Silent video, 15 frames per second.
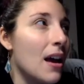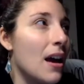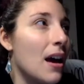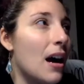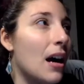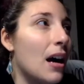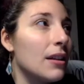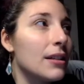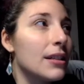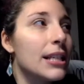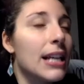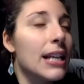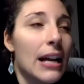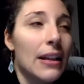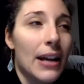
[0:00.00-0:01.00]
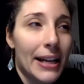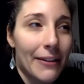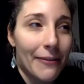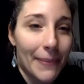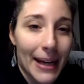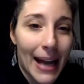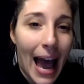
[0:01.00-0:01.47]
a little skyline of
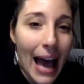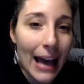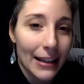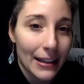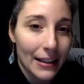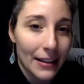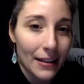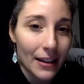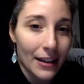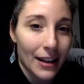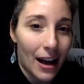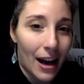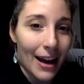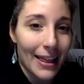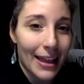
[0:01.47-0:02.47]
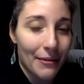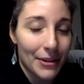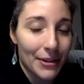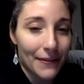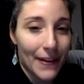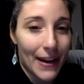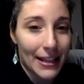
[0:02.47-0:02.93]
Manhattan in the eye that
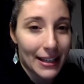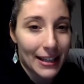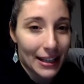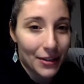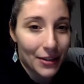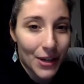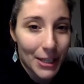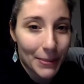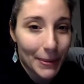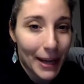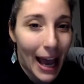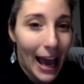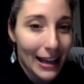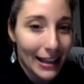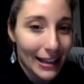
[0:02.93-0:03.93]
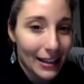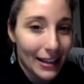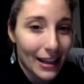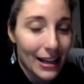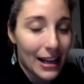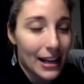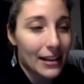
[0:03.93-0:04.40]
was facing towards Manhattan,
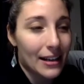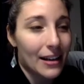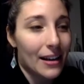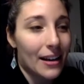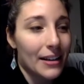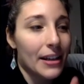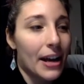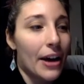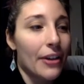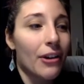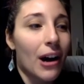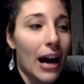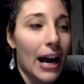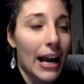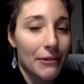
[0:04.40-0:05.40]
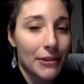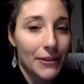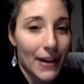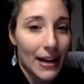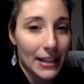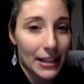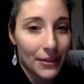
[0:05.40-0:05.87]
and then in the other eye it was
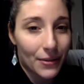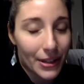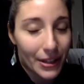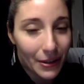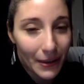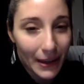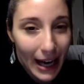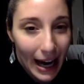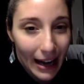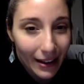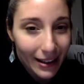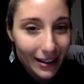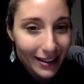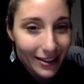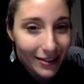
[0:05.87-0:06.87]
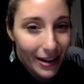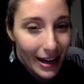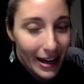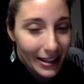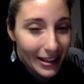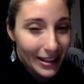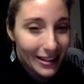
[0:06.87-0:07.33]
facing towards Coney Island. So I
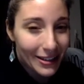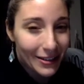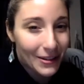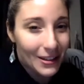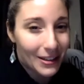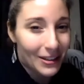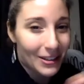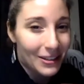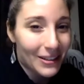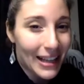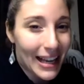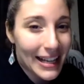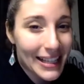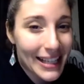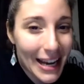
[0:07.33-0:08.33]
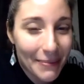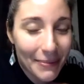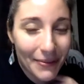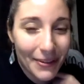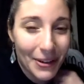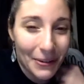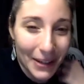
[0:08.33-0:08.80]
got to do the little landscape
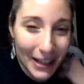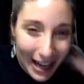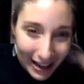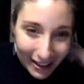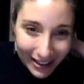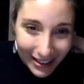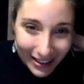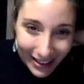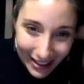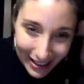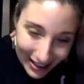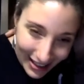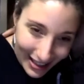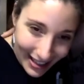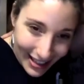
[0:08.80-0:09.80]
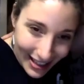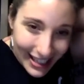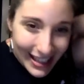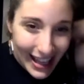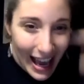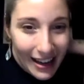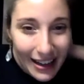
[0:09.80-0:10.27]
of Coney Island in
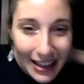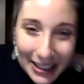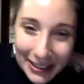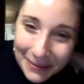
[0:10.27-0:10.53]
that eye.